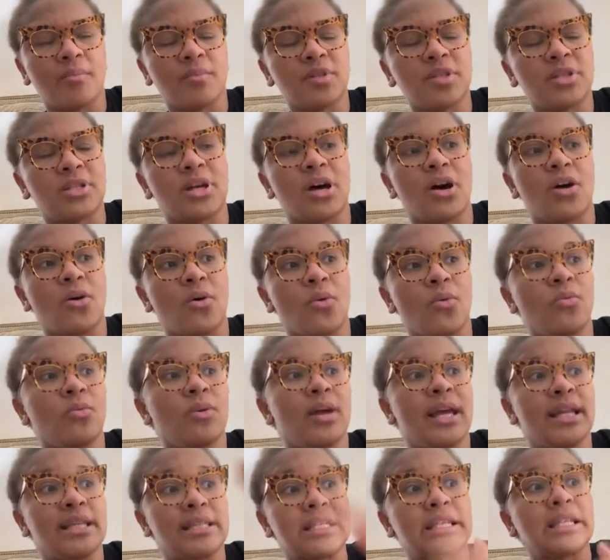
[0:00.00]
So
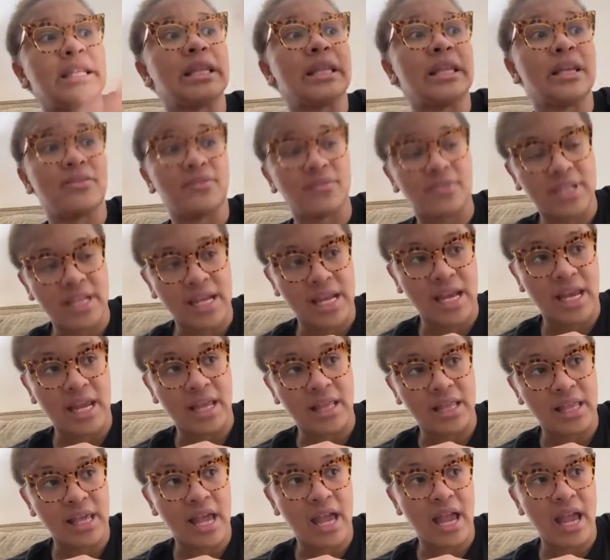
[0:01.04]
it's
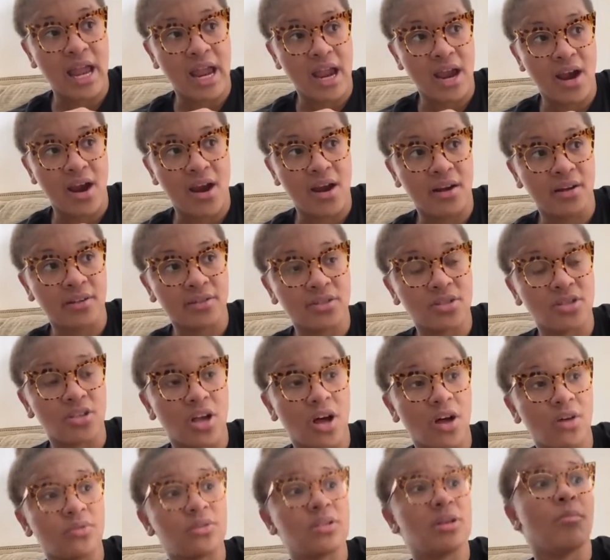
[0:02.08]
lifting the hair.
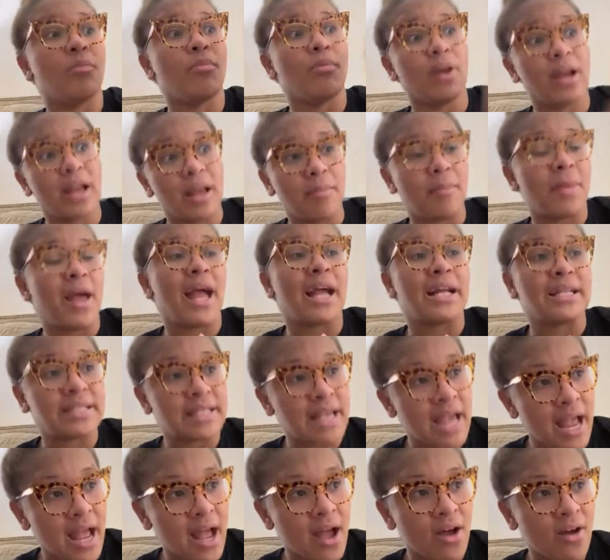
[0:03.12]
So to bring it back
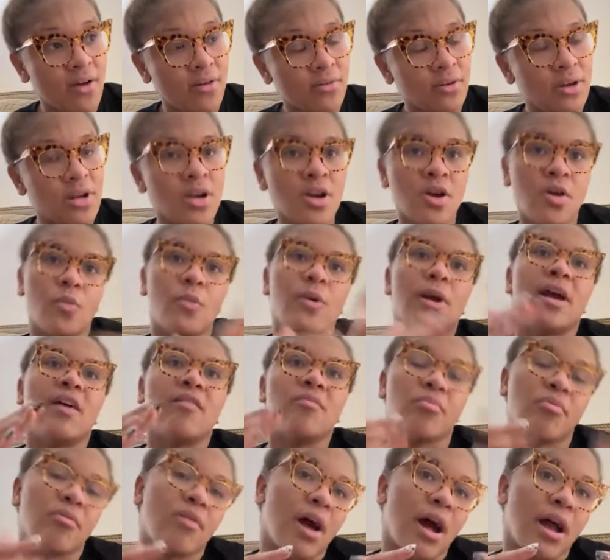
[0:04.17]
down, we
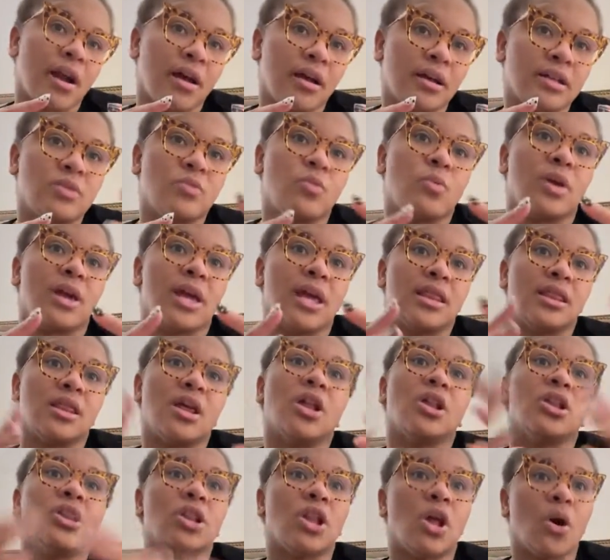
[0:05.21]
have products with
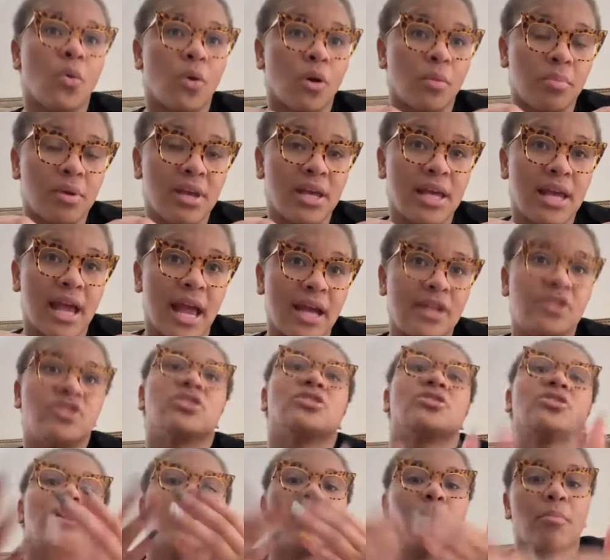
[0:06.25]
a lower pH.
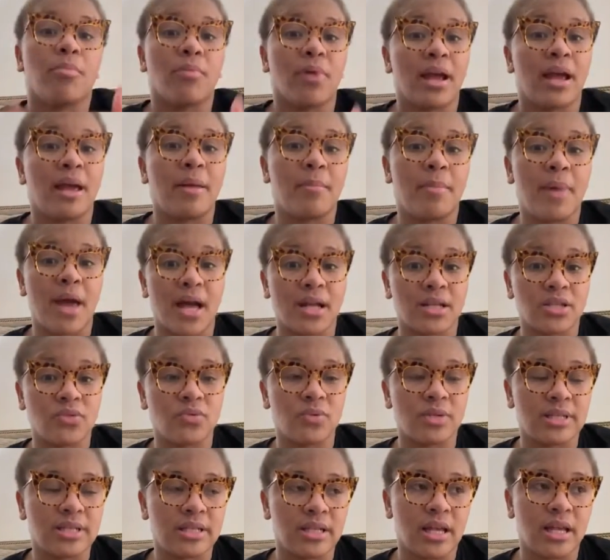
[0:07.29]
It's going to bring it back
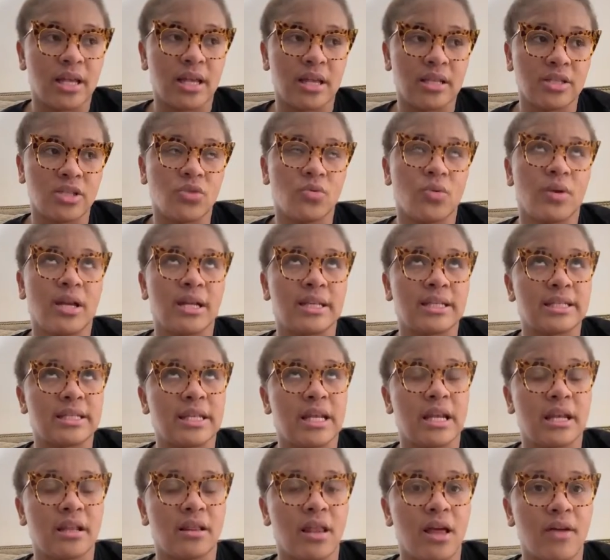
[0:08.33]
to an
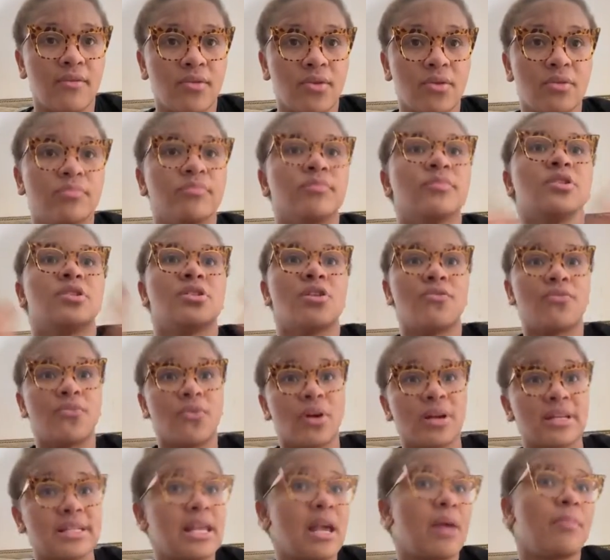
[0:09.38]
acidic level. So
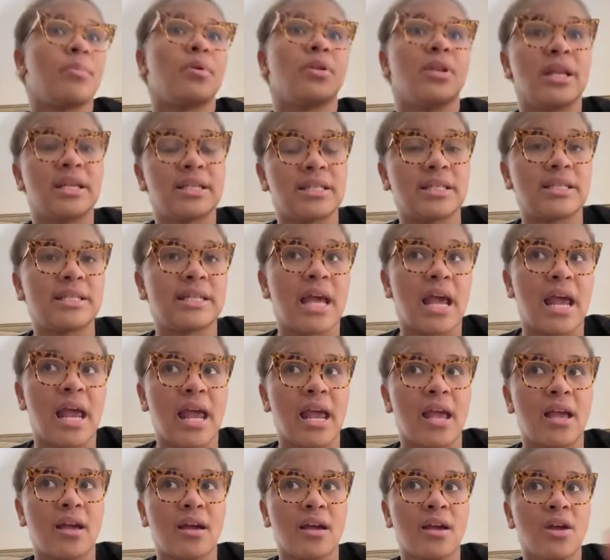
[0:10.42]
for example, let's
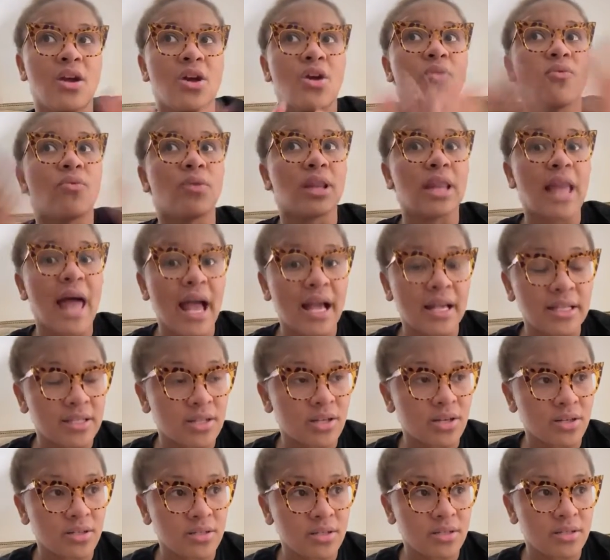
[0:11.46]
take
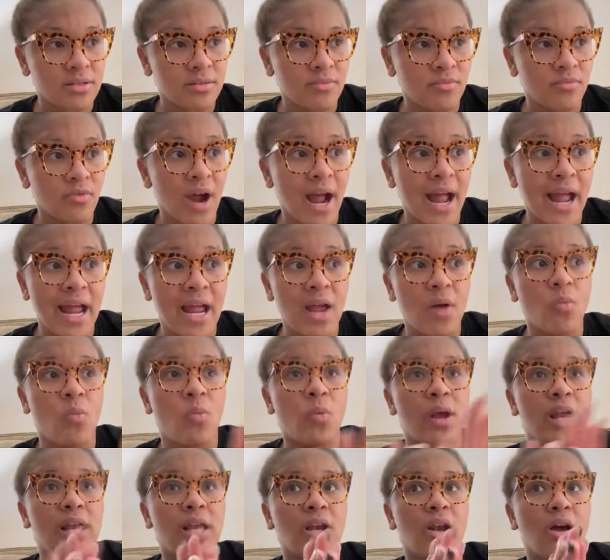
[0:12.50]
relaxers, right?
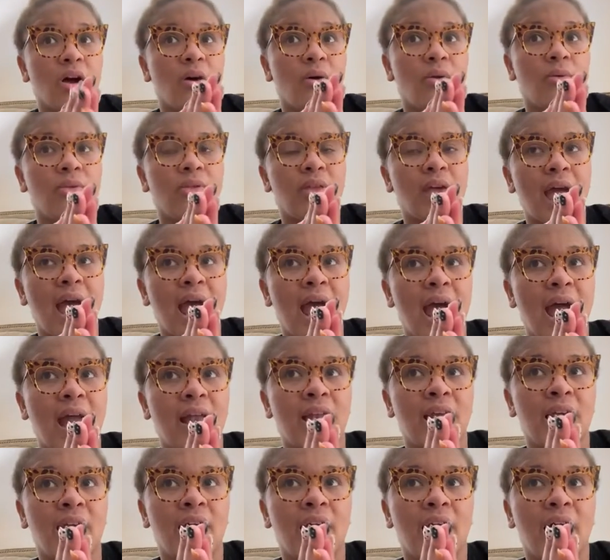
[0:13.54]
We know that